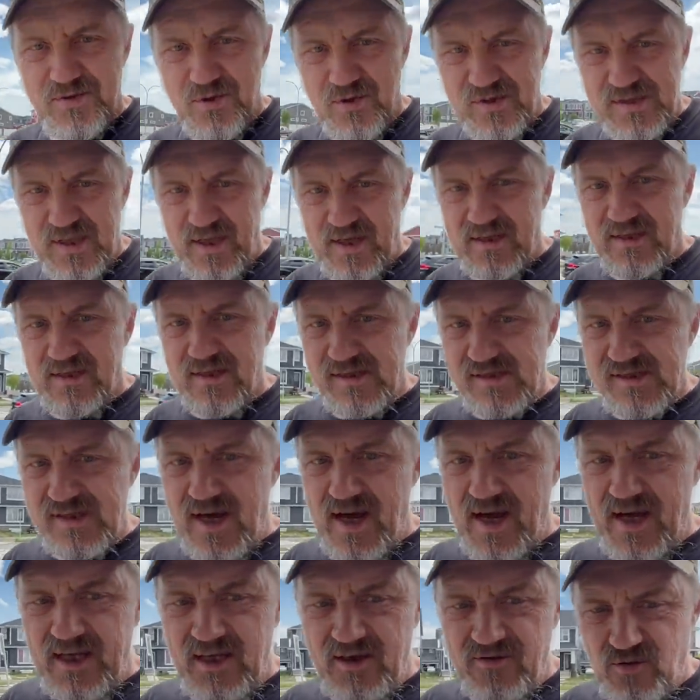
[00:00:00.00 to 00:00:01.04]
So it's like
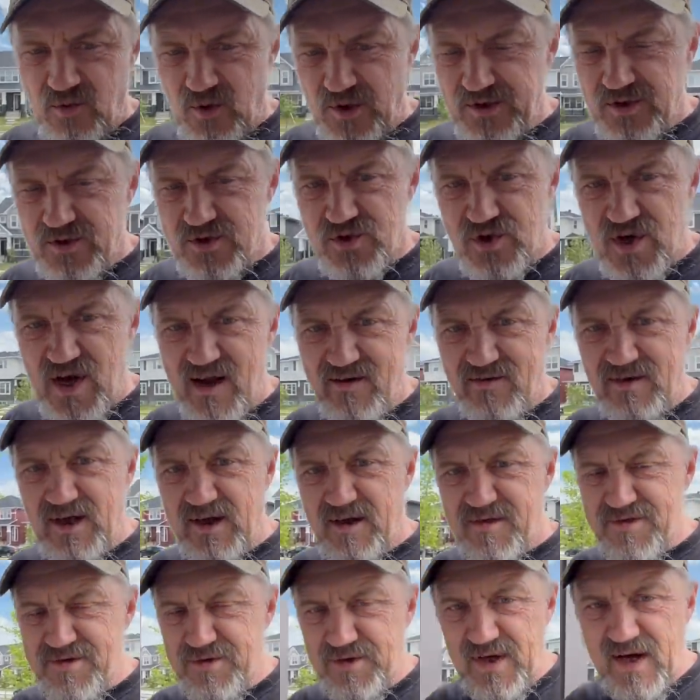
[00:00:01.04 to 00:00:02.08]
designed when you drive
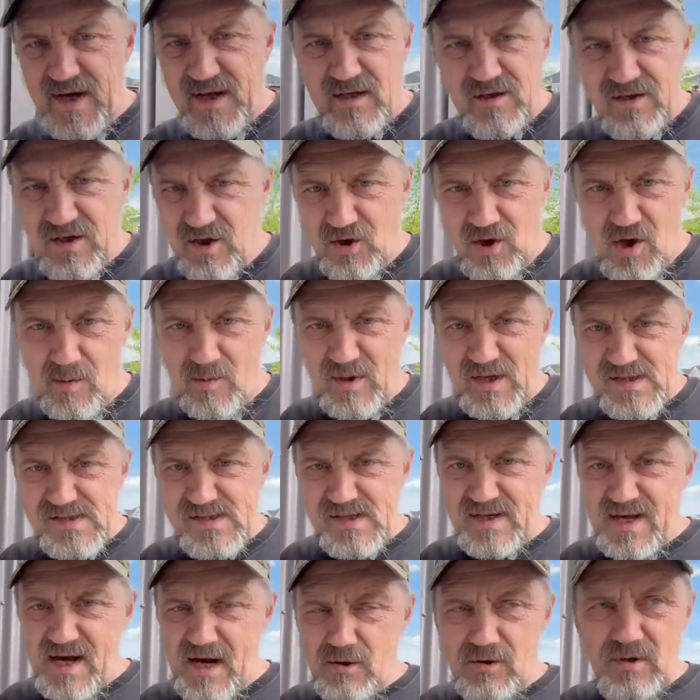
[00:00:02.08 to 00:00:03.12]
like 300 kilometers
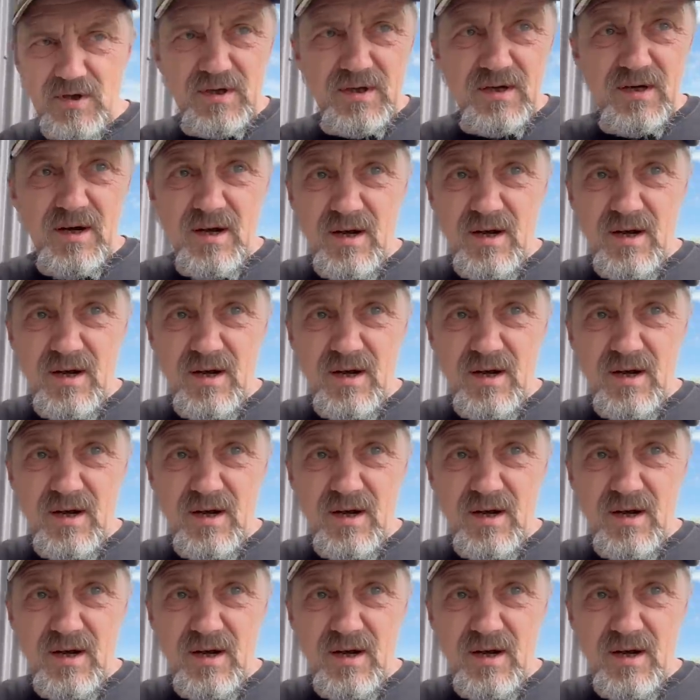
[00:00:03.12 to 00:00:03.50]
an hour